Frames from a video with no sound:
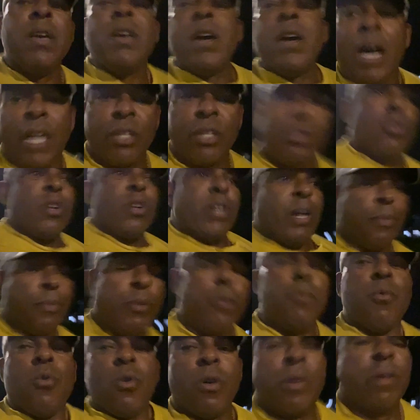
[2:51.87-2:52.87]
I'll do a couple
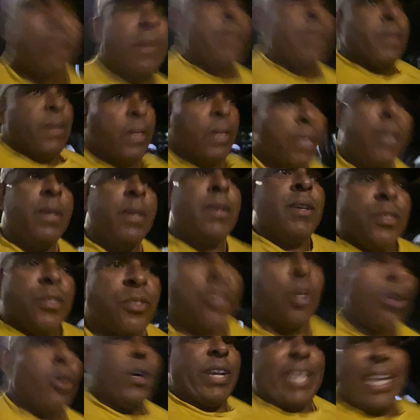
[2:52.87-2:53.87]
more.
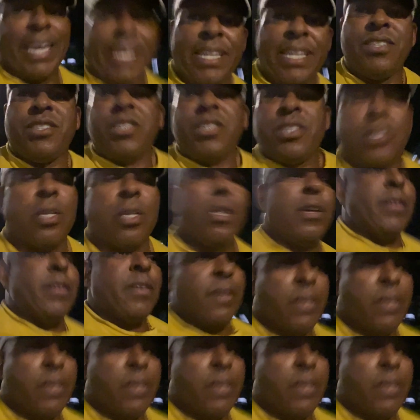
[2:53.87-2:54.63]
So again, it's just to